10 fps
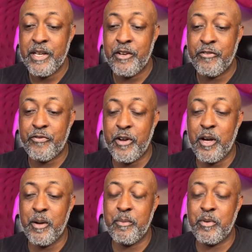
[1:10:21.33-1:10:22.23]

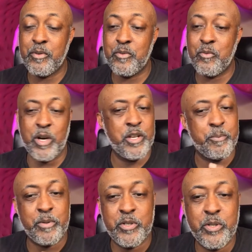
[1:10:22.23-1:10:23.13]
from one of the
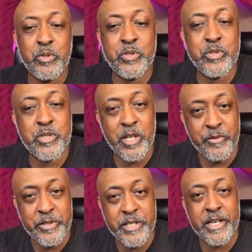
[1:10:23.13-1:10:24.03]
producers
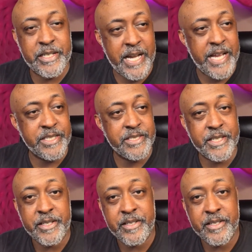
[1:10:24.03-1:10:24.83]
of Duck Dynasty.